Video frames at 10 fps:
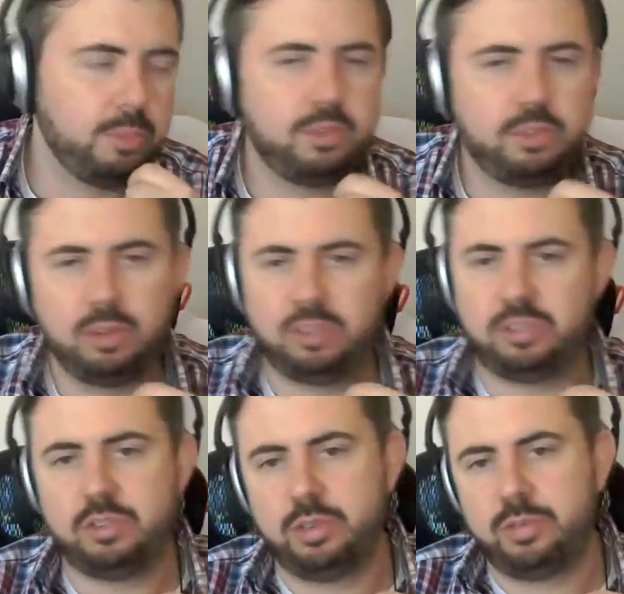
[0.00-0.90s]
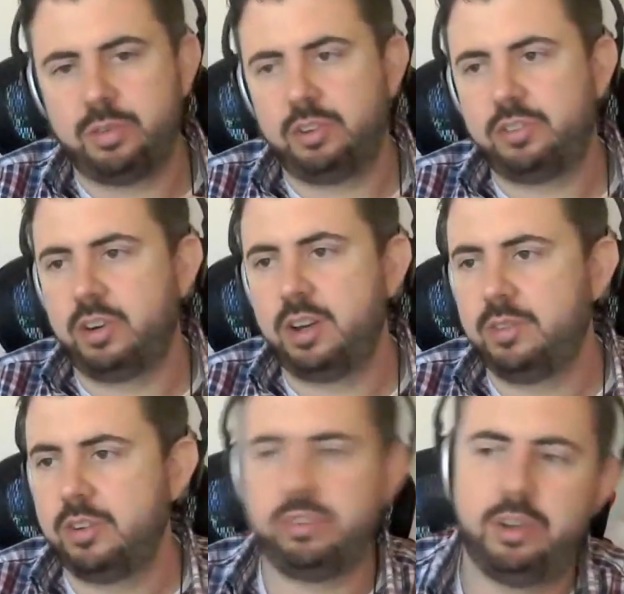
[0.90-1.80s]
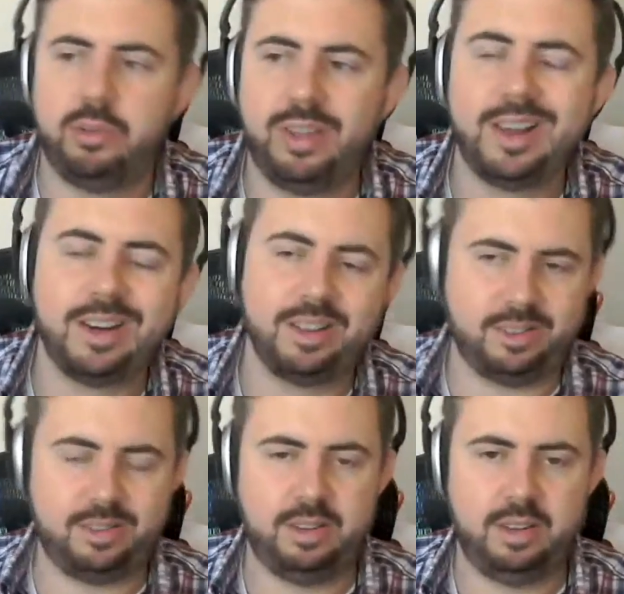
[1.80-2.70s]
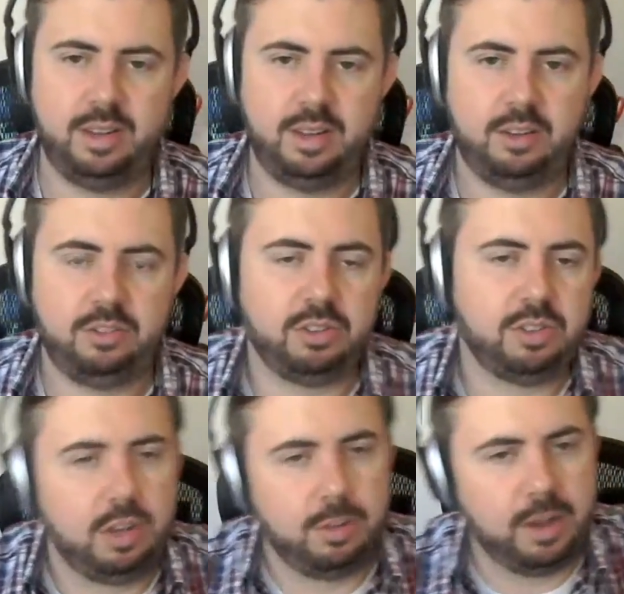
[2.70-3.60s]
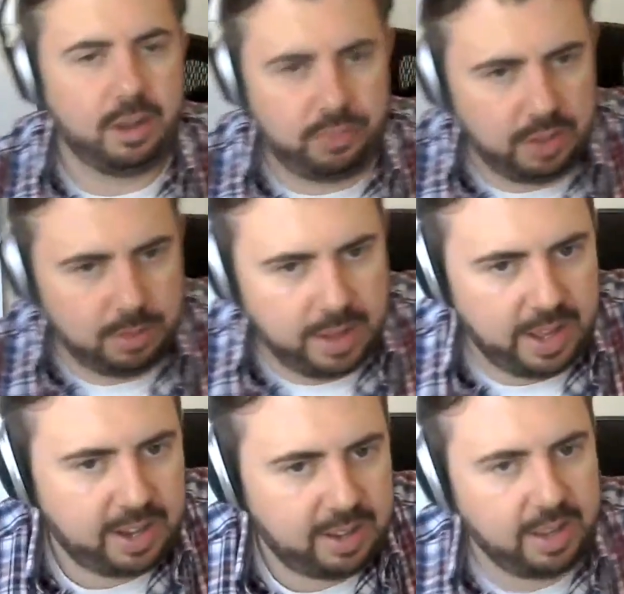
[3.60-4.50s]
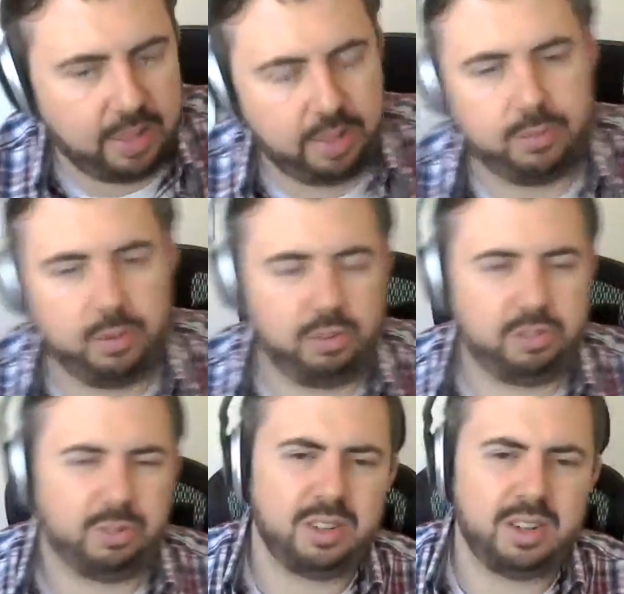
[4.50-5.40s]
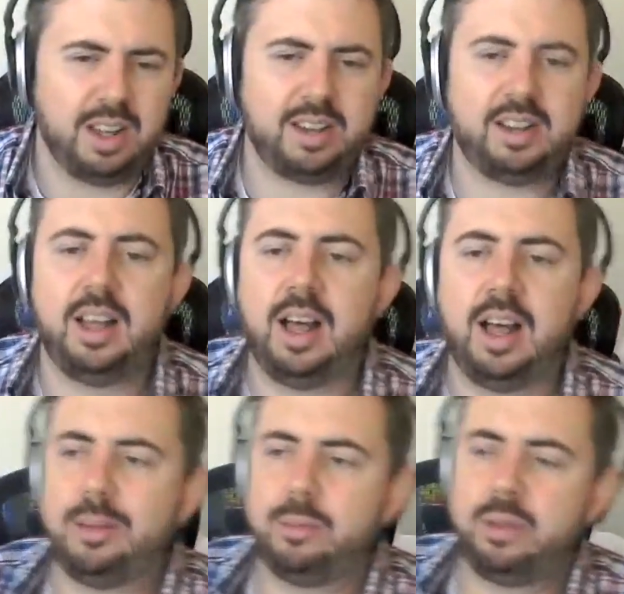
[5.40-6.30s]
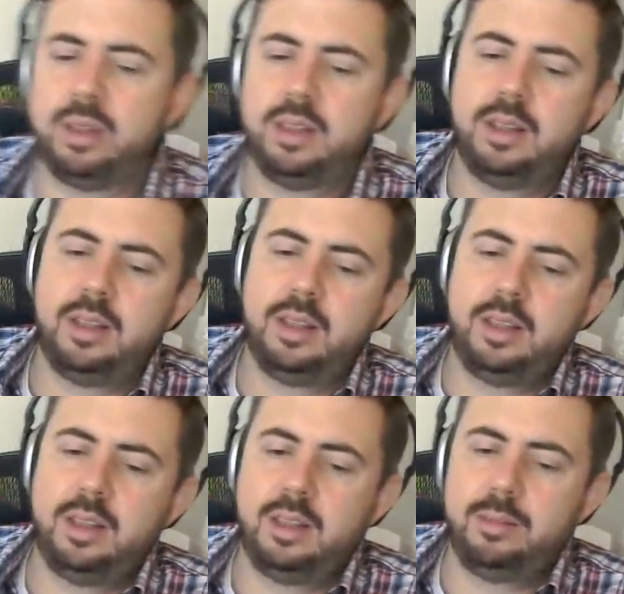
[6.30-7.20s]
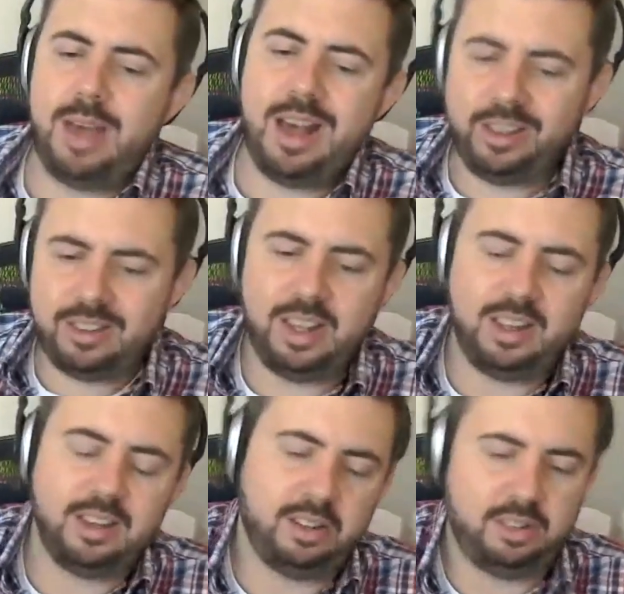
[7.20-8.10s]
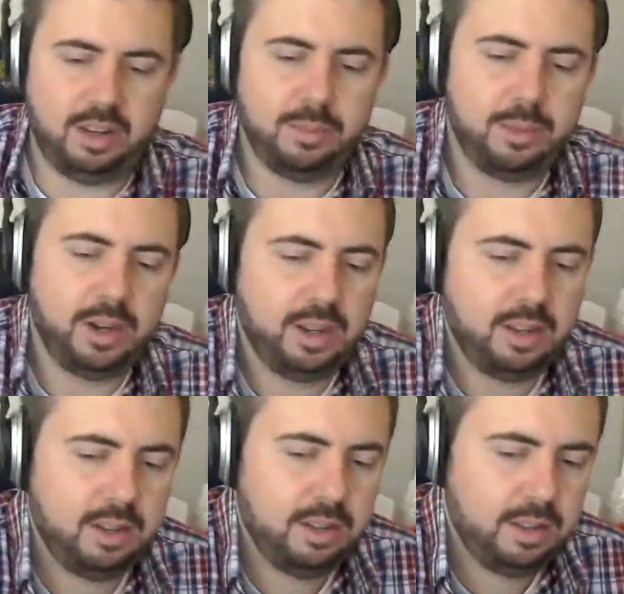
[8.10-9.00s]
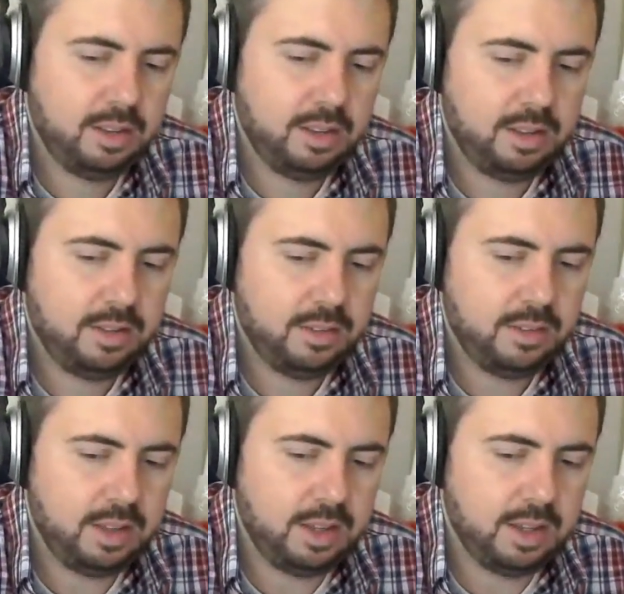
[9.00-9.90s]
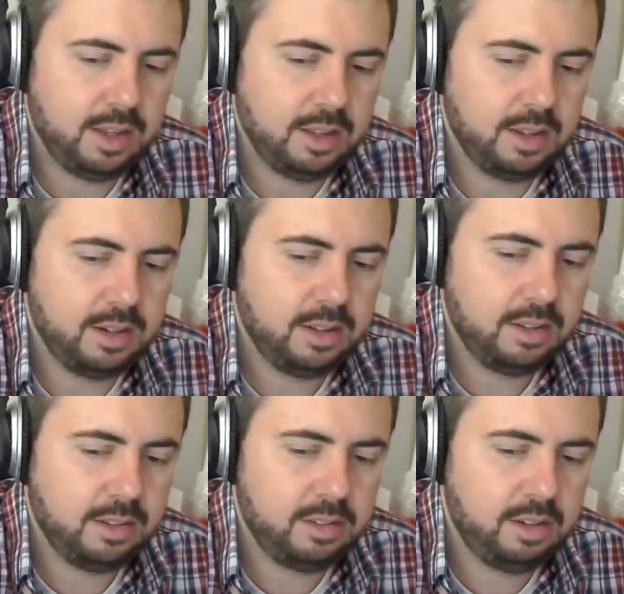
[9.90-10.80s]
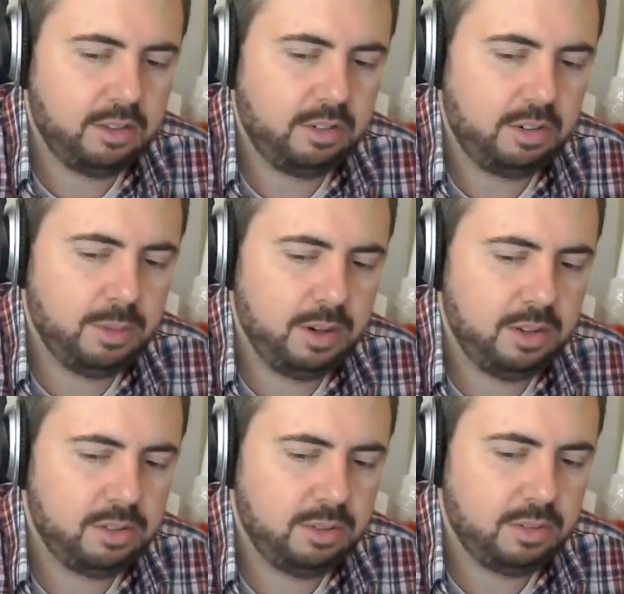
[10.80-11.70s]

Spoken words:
Just do a search for The First Run. Eventually you'll find us. Shoot us an email at feedback@thefirstrun.com. Matt, let's take an extended break. And let's see everybody soon.